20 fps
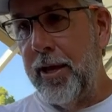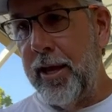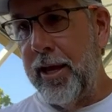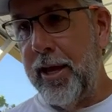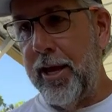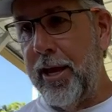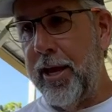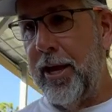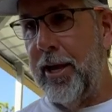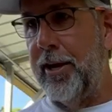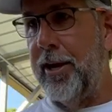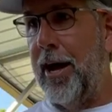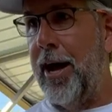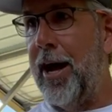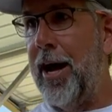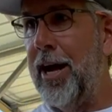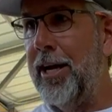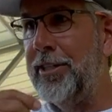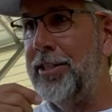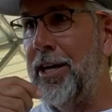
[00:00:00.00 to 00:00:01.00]
And
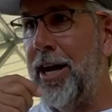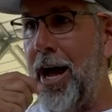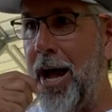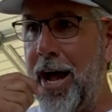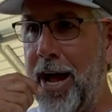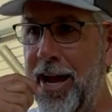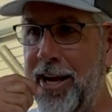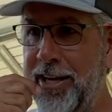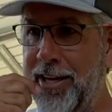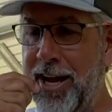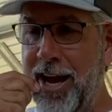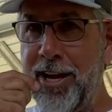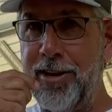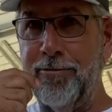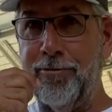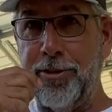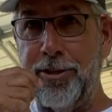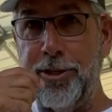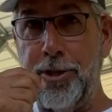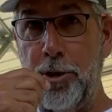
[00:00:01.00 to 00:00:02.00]
I tie kind
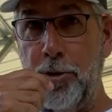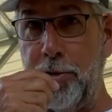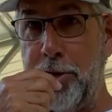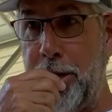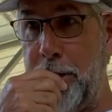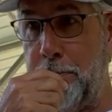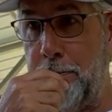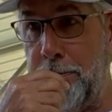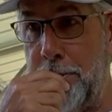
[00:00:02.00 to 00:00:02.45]
of a no-name